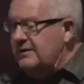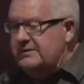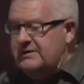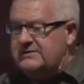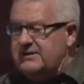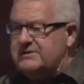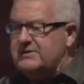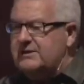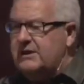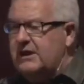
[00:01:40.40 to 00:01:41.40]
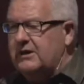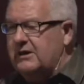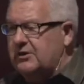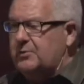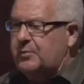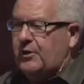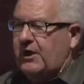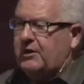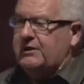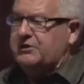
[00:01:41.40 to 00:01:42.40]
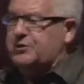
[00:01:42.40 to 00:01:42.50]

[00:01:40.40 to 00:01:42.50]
This isn't a little prayer in